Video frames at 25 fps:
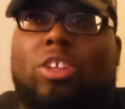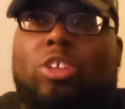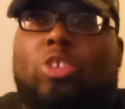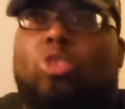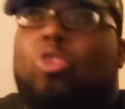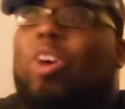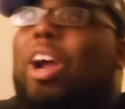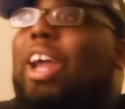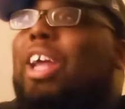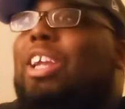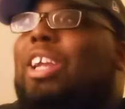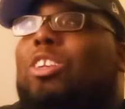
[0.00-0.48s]

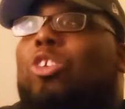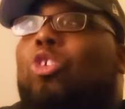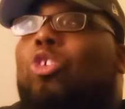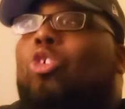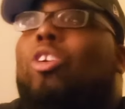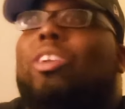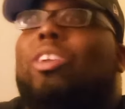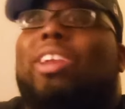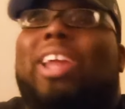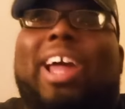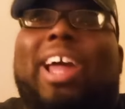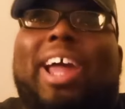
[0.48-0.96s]
You ain't
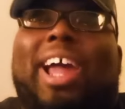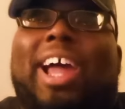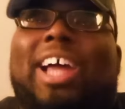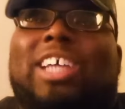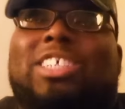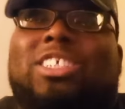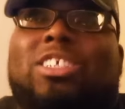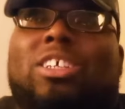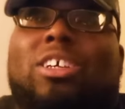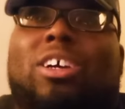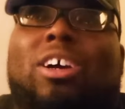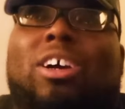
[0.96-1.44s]
doing that
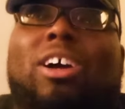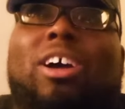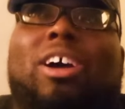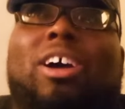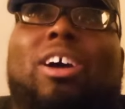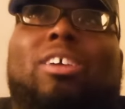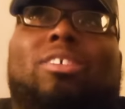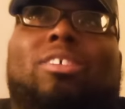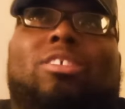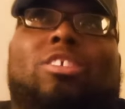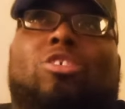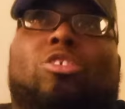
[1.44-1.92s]
as a,
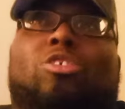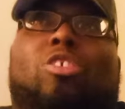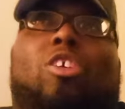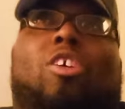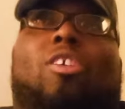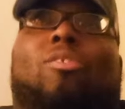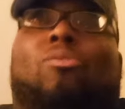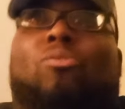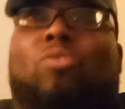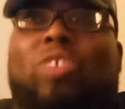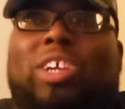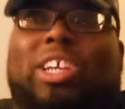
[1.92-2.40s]
a, a you
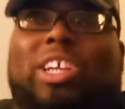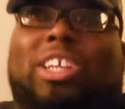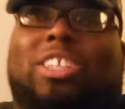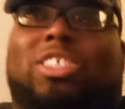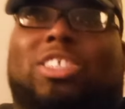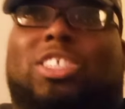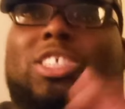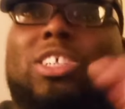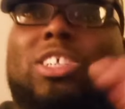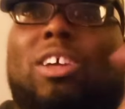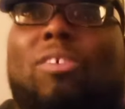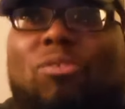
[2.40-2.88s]
know a
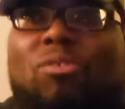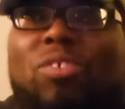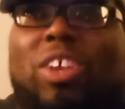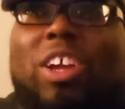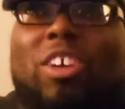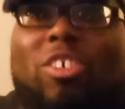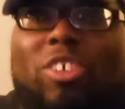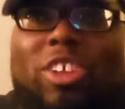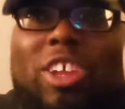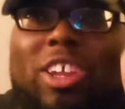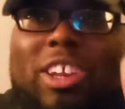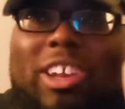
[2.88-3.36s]
freaking
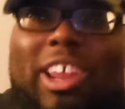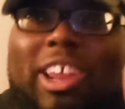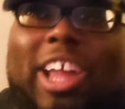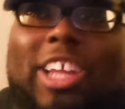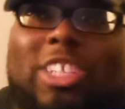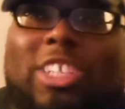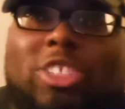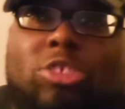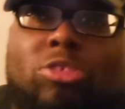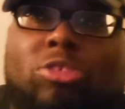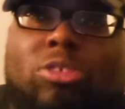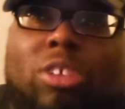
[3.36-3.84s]
civilian,
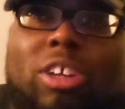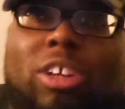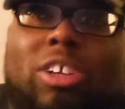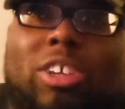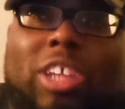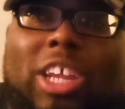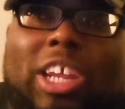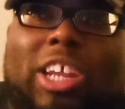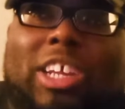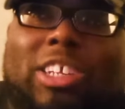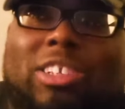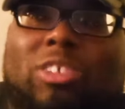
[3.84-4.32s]
as you
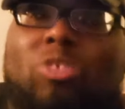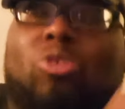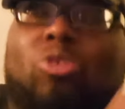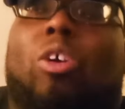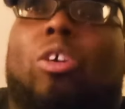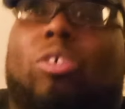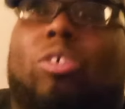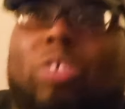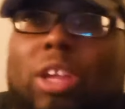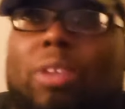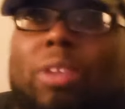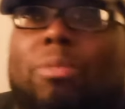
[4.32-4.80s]
again to
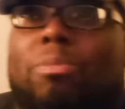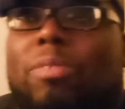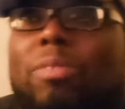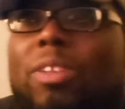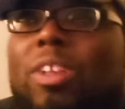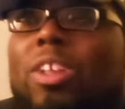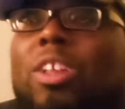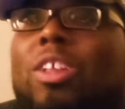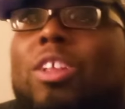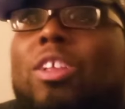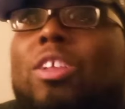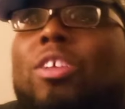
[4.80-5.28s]
quote him.
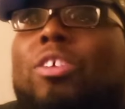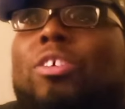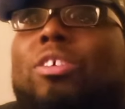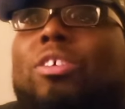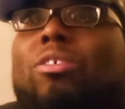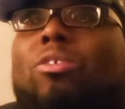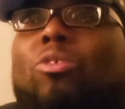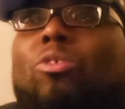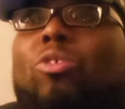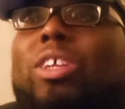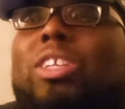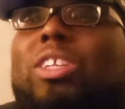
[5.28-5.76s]

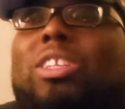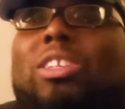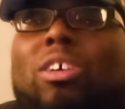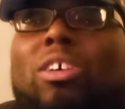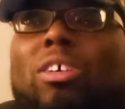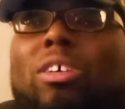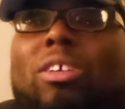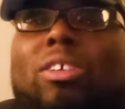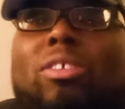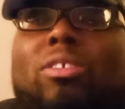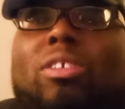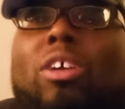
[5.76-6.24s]
With
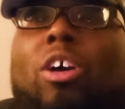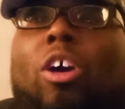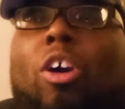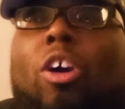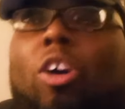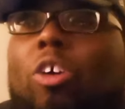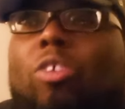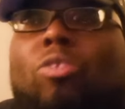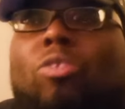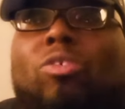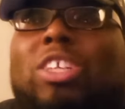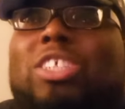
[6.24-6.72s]
the, the
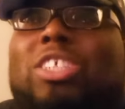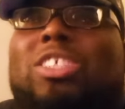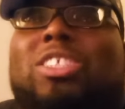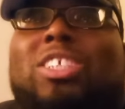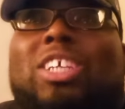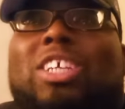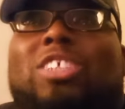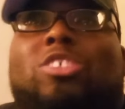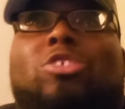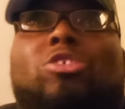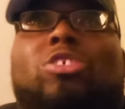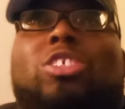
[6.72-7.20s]
whole
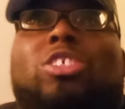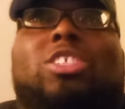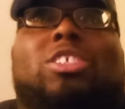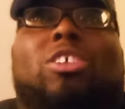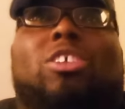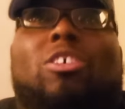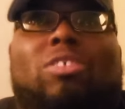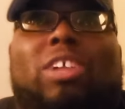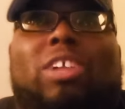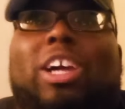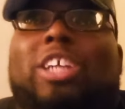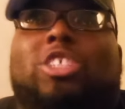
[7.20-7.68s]
reason is you just
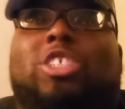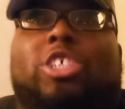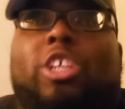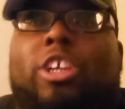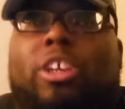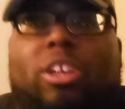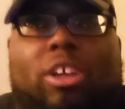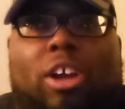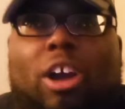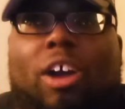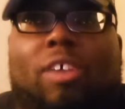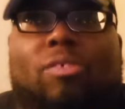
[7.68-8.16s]
don't like
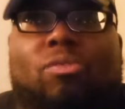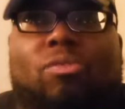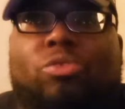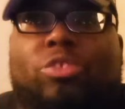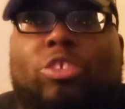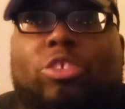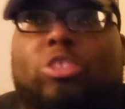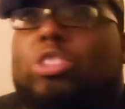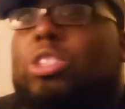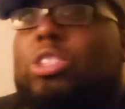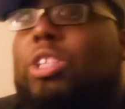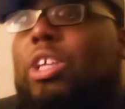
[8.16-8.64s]
Jared Goff.
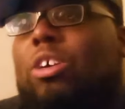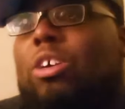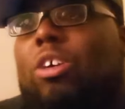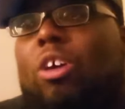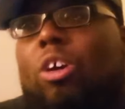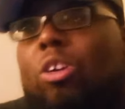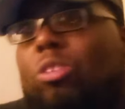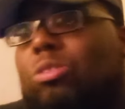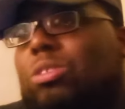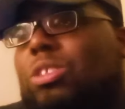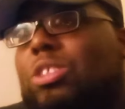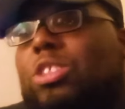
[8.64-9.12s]
You're still
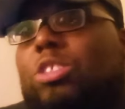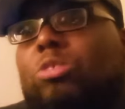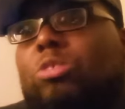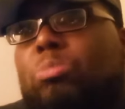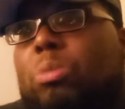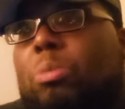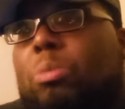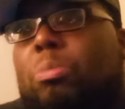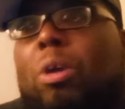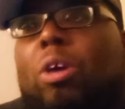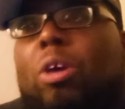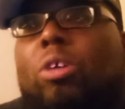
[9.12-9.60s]
holding the
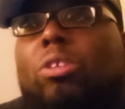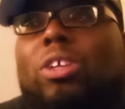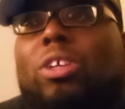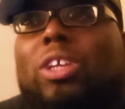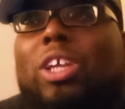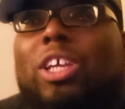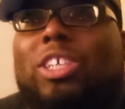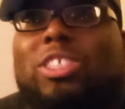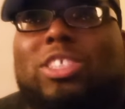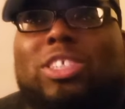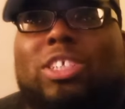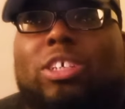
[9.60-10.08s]
Super Bowl
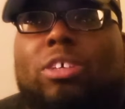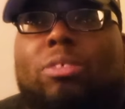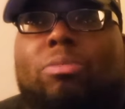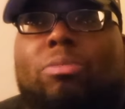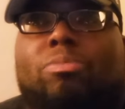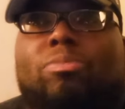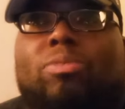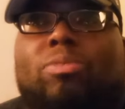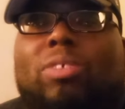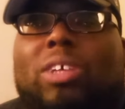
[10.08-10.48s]
against him.